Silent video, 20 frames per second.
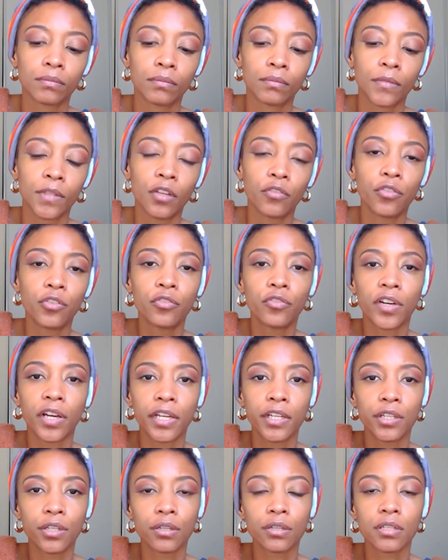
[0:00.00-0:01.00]
If you find
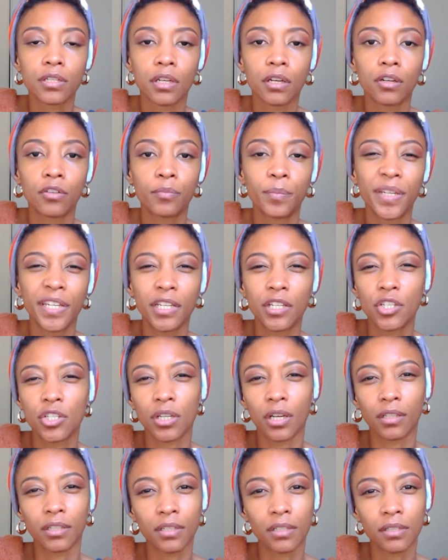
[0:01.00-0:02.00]
yourself being
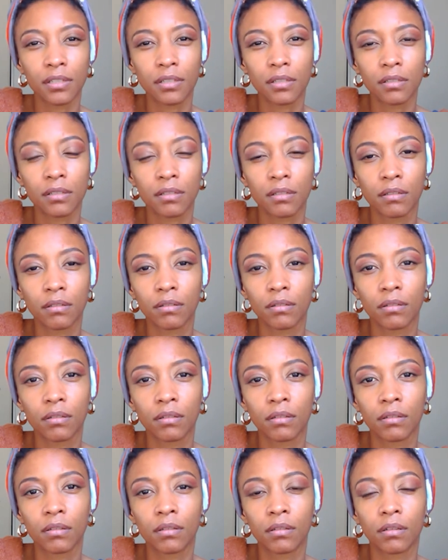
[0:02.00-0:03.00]
jealous
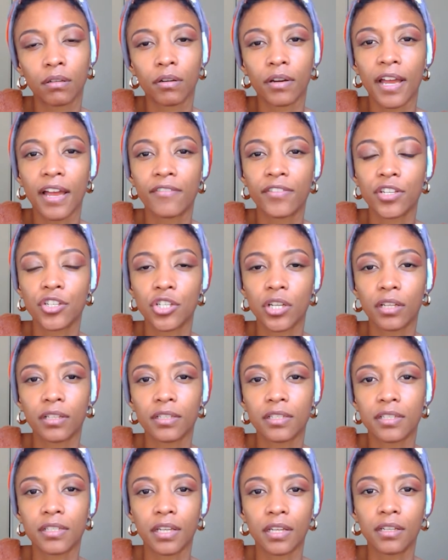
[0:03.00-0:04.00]
or having jealous
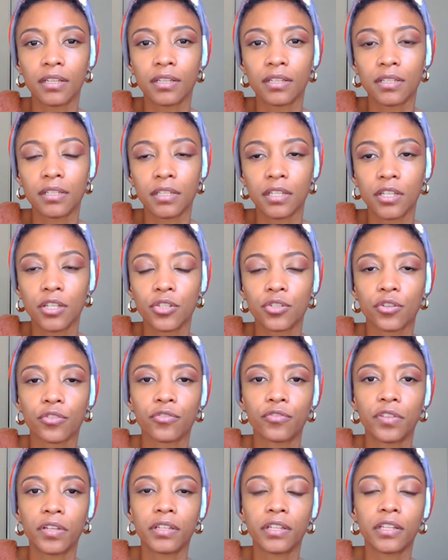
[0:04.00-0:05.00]
tendencies or
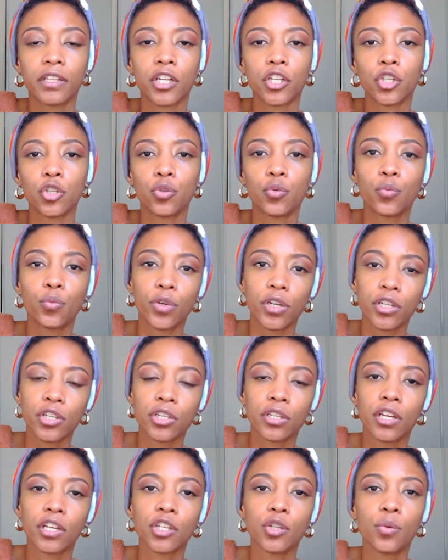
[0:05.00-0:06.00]
feeling that you wish
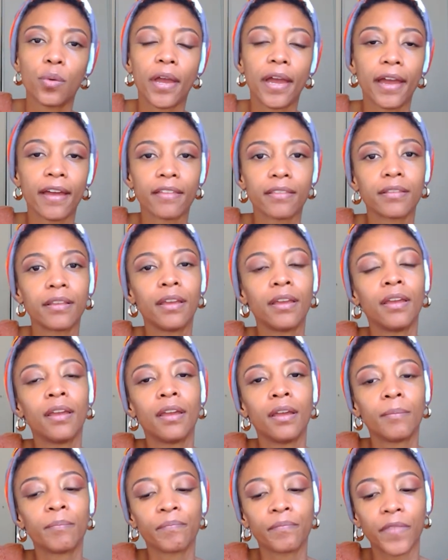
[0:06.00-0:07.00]
that you had
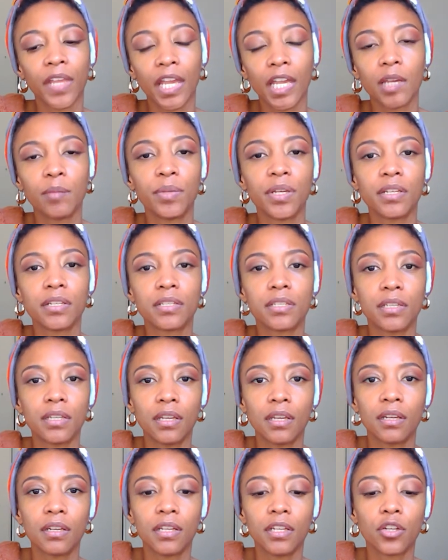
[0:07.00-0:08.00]
A, B, C,
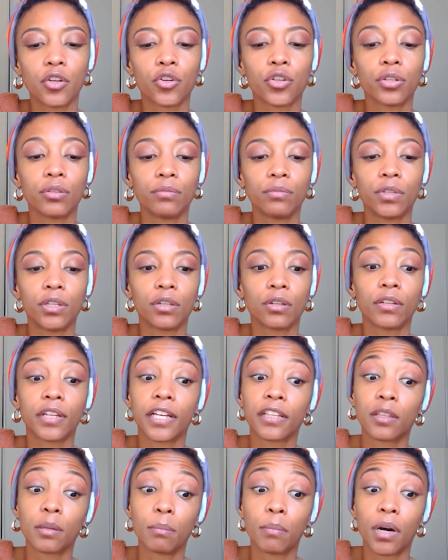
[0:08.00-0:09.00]
and D, or you know, like
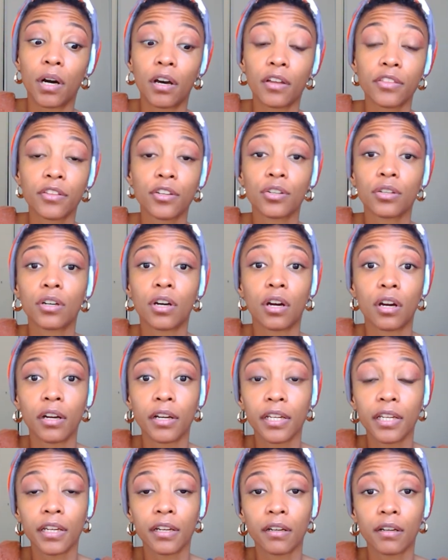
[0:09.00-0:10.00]
the moth card
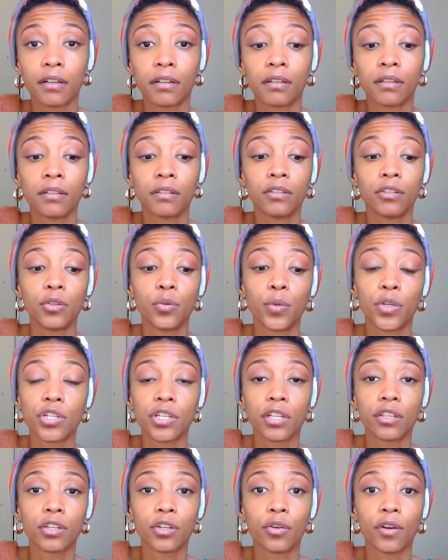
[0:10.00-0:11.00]
here, you wish that
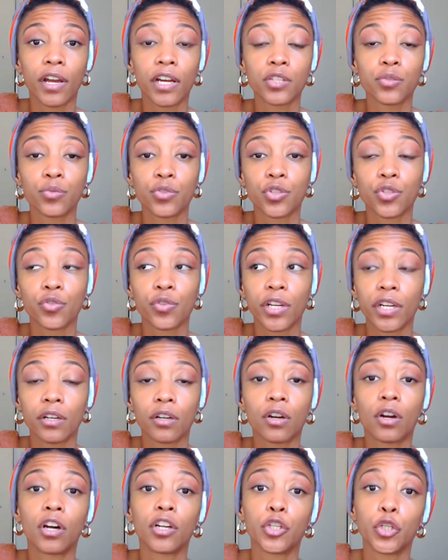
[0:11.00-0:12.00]
the grass was greener
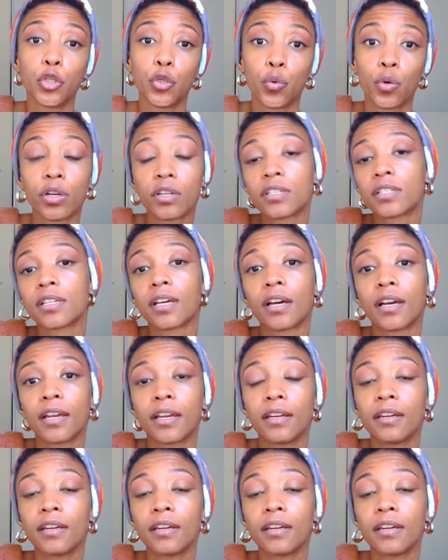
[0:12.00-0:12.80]
on your side